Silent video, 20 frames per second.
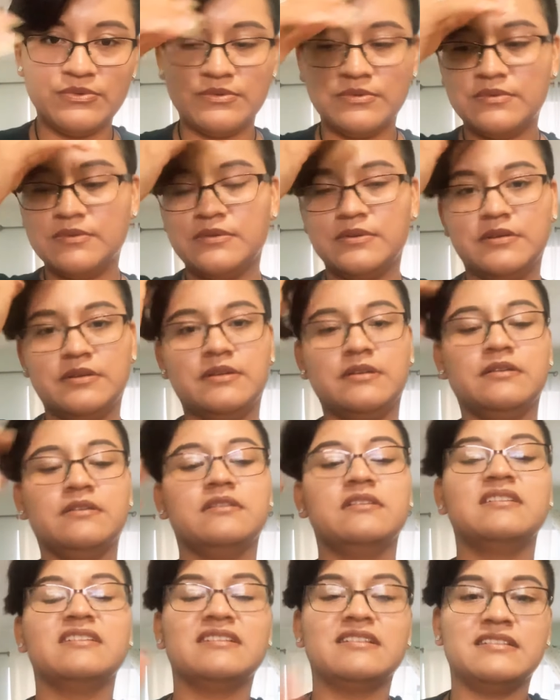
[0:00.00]

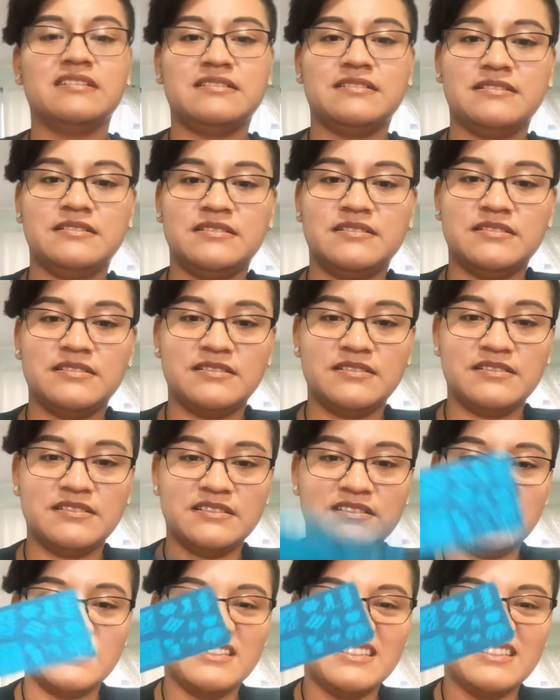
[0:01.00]
(no one is talking)